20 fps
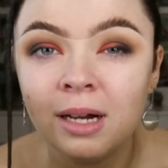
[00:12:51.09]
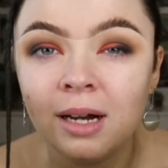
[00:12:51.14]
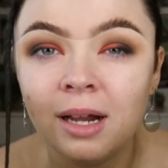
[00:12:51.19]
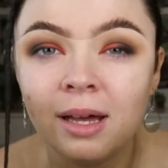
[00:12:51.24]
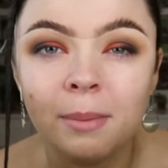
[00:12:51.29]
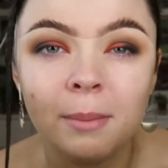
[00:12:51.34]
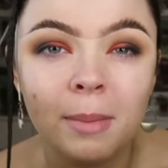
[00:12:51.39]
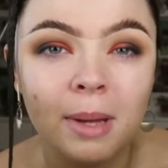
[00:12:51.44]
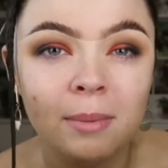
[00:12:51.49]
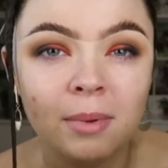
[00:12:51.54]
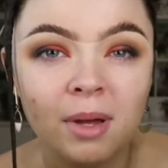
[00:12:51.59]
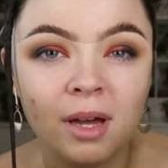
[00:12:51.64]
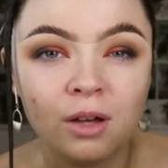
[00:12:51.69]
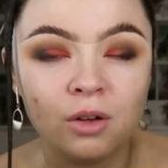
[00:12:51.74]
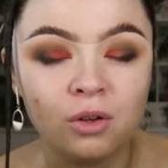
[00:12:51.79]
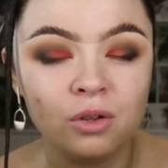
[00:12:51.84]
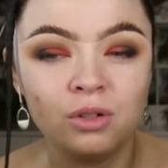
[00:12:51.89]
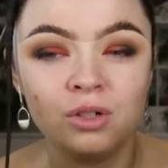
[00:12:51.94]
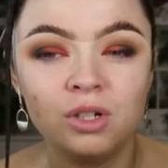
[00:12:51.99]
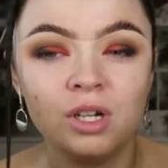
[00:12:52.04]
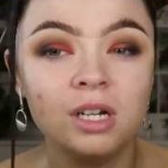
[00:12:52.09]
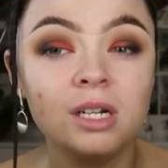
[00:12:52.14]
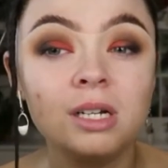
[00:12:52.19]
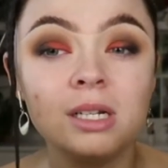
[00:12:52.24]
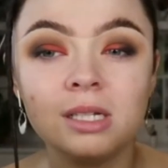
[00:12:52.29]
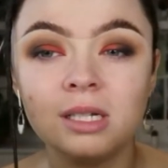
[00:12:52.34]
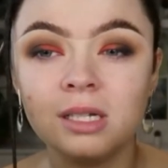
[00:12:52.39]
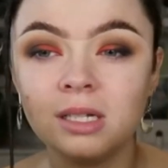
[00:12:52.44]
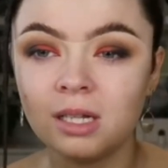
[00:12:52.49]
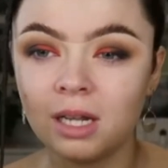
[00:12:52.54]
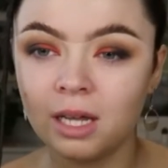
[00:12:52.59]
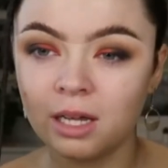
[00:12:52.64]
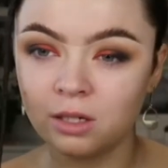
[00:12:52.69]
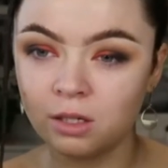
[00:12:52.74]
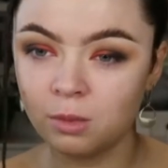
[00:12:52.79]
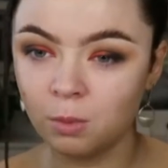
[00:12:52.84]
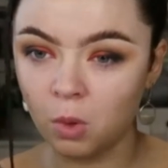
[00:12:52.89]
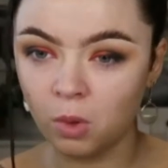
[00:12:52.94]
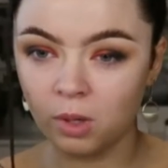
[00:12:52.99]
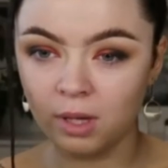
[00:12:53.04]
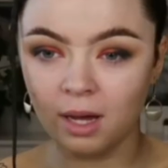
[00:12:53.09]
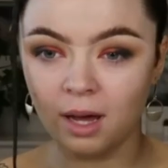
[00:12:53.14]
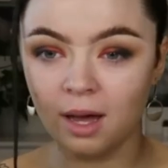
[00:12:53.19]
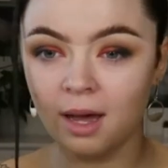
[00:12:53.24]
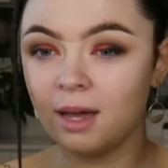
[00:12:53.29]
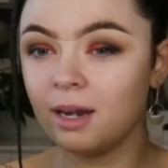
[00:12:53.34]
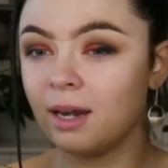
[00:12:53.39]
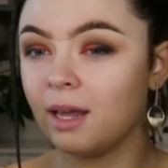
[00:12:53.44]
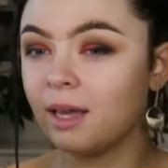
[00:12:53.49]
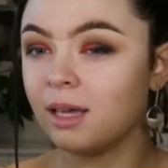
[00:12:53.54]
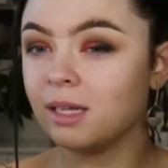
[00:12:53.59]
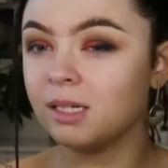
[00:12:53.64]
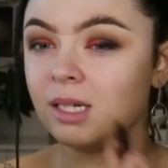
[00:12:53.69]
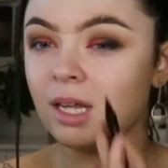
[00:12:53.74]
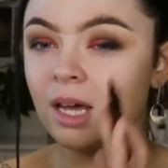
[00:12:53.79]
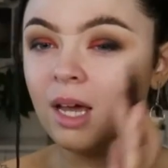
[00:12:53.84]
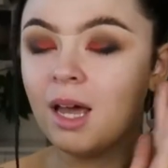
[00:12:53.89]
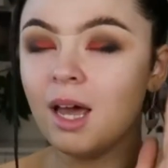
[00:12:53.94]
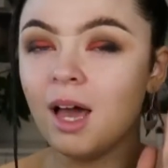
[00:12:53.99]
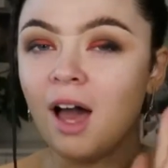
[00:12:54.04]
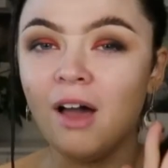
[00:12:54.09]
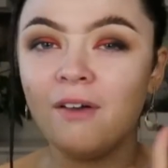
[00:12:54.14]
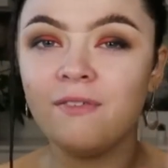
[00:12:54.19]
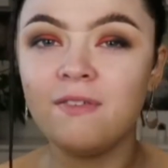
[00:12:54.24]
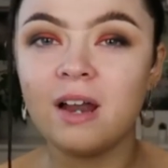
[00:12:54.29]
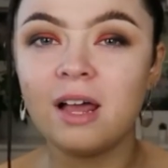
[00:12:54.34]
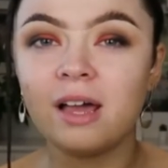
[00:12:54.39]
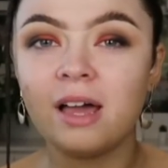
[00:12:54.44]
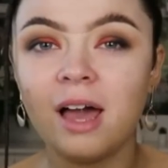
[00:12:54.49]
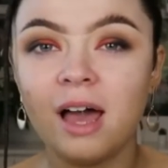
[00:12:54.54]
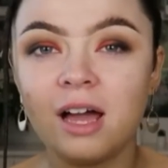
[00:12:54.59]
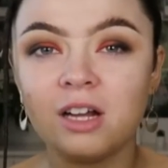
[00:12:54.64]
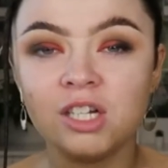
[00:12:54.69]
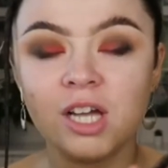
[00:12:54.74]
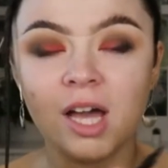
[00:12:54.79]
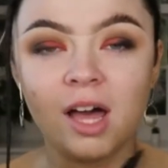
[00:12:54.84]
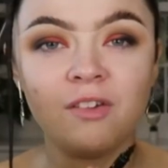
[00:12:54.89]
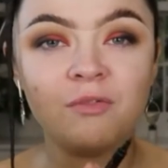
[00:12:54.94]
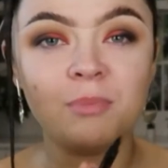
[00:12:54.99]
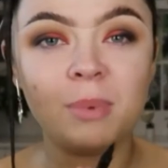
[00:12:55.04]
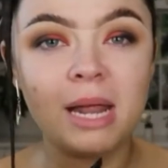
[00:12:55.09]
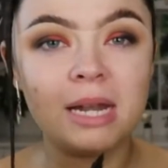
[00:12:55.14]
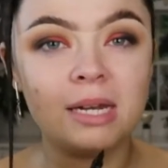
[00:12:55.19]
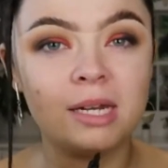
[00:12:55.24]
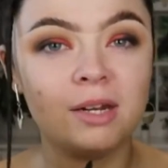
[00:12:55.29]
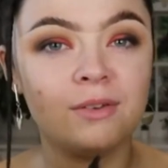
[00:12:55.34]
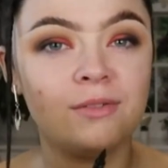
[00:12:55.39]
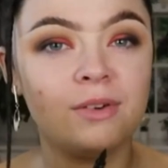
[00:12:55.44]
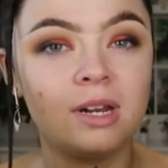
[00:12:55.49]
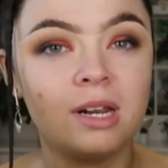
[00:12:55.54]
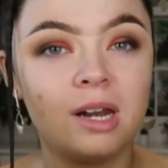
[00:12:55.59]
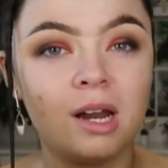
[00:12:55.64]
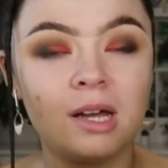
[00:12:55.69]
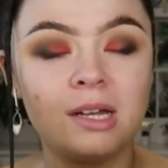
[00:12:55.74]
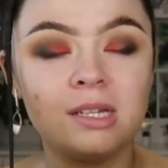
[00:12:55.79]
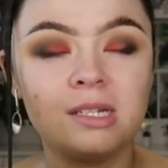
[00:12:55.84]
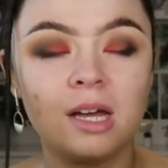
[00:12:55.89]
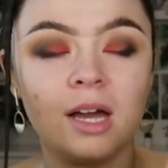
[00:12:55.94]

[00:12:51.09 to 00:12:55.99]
Like, maybe I could turn this into like a smoky eye, like, because I feel like I actually have blended it really nice.